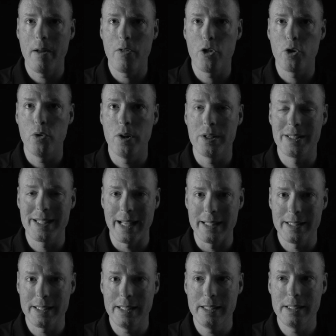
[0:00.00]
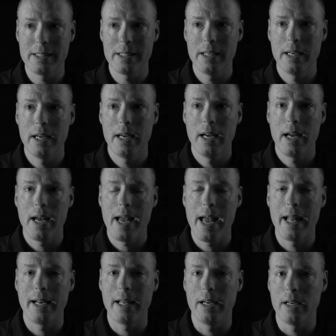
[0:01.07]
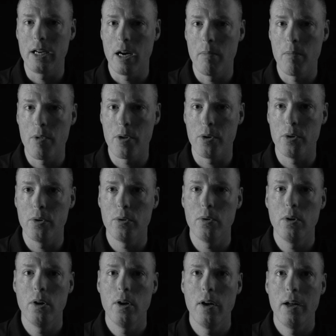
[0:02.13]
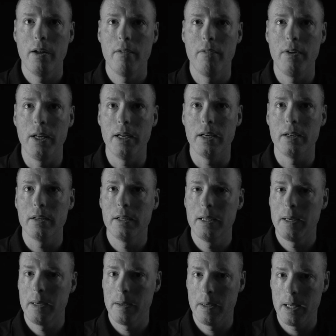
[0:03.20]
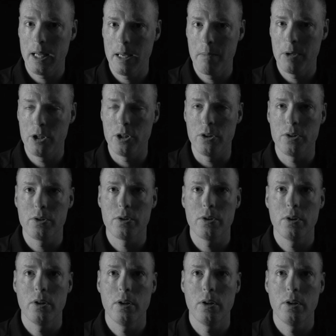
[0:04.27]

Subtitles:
through the senses and can come through via images,